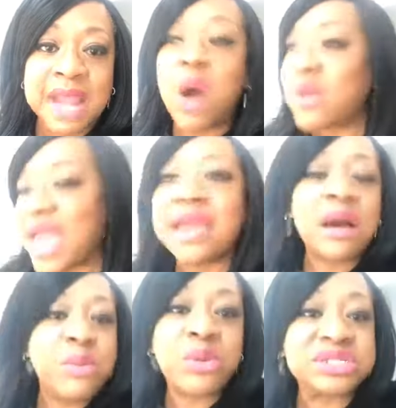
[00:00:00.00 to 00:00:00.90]
Okay,
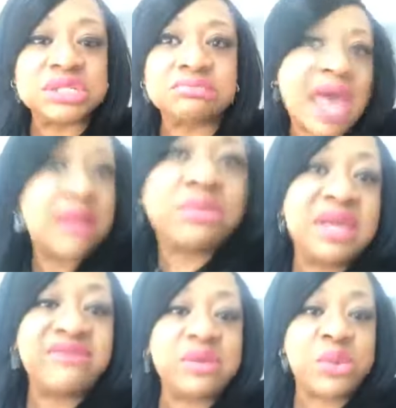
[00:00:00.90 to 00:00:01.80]
abortion. I don't
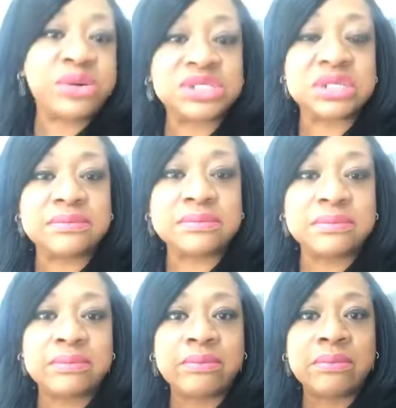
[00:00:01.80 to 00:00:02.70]
believe in abortion,
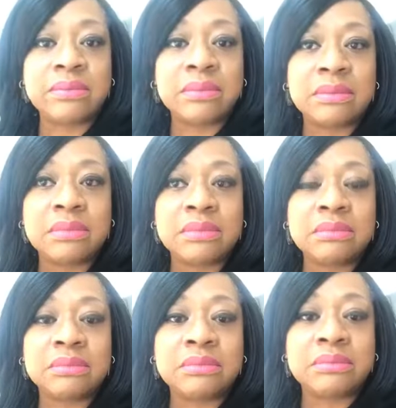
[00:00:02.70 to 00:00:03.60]

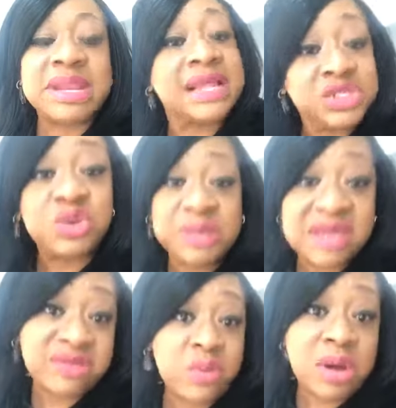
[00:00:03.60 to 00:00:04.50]
but I do
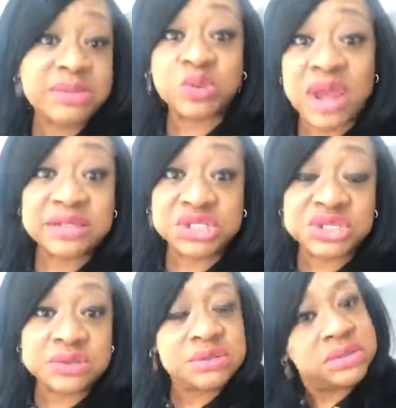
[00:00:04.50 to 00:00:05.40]
believe in a woman's right to
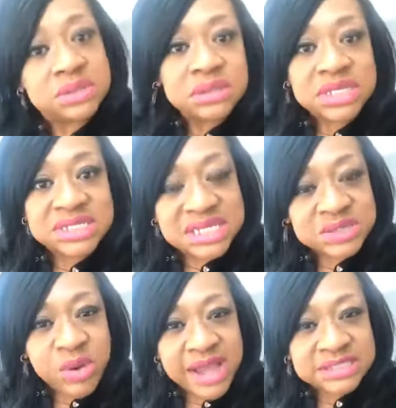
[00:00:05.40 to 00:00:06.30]
choose. Does that
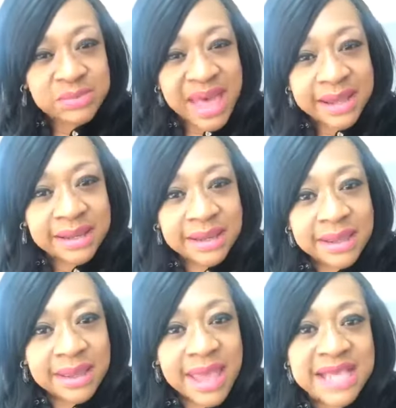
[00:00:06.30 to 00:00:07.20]
surprise somebody?
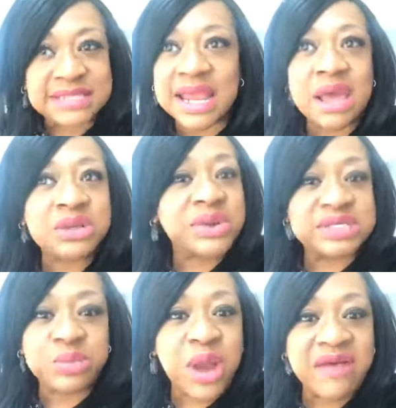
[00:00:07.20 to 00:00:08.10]
As an elder,
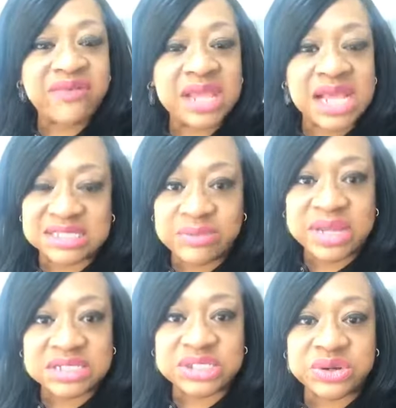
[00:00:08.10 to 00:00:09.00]
as a prophet, as a
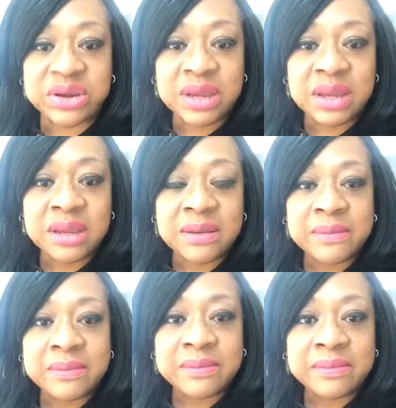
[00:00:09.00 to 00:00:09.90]
minister,
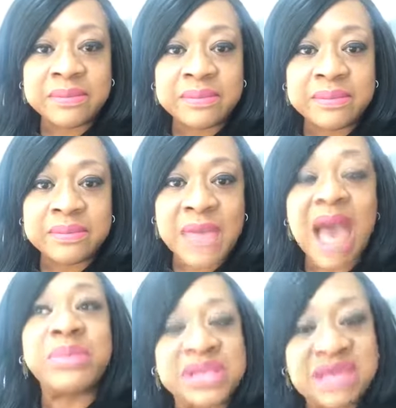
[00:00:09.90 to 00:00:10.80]

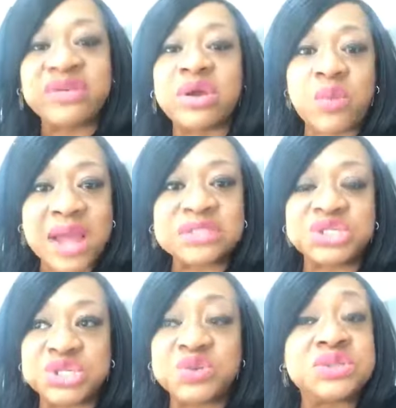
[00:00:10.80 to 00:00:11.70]
I believe in her right to
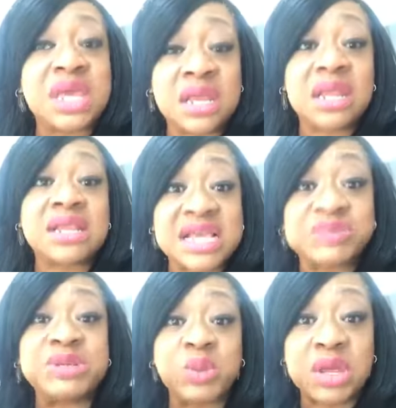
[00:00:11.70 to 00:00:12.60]
choose, and that's
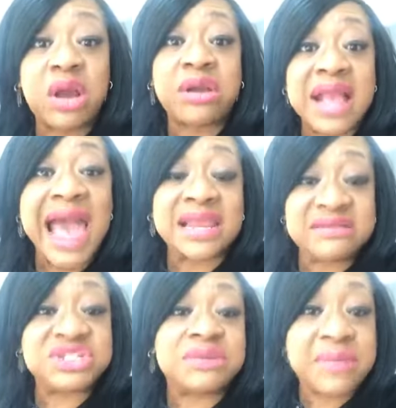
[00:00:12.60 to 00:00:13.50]
between her, God, and
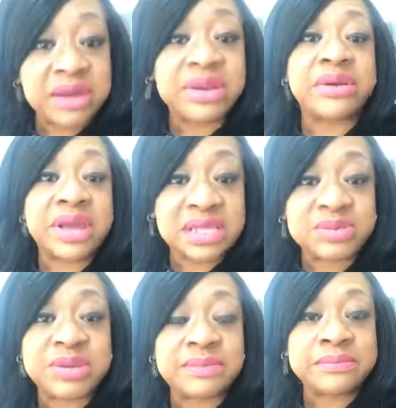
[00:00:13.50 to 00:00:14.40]
if she married her
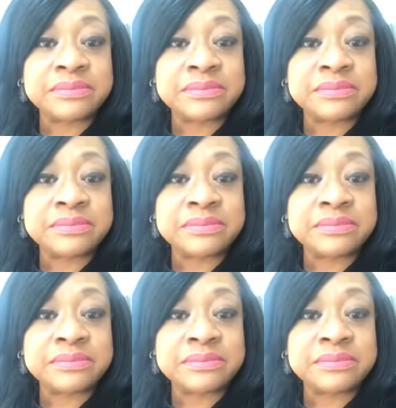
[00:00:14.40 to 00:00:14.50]
husband.